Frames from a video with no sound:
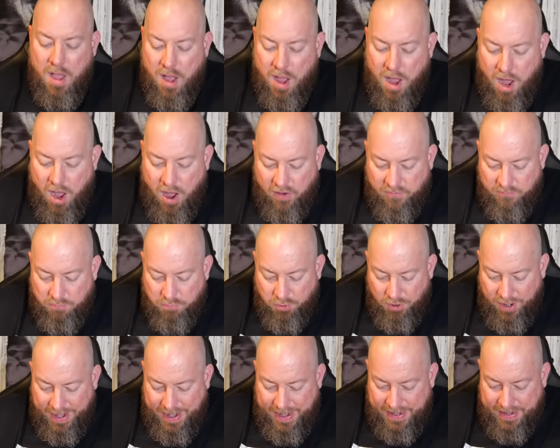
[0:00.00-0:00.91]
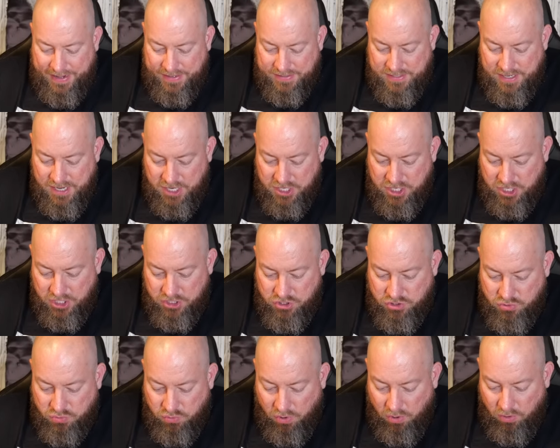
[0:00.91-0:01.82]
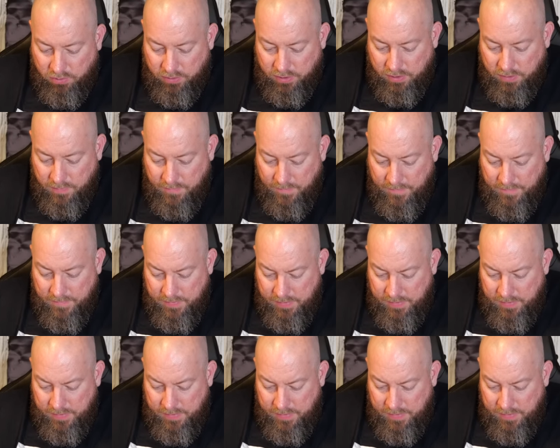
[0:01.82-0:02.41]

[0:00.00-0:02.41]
off-brand controller.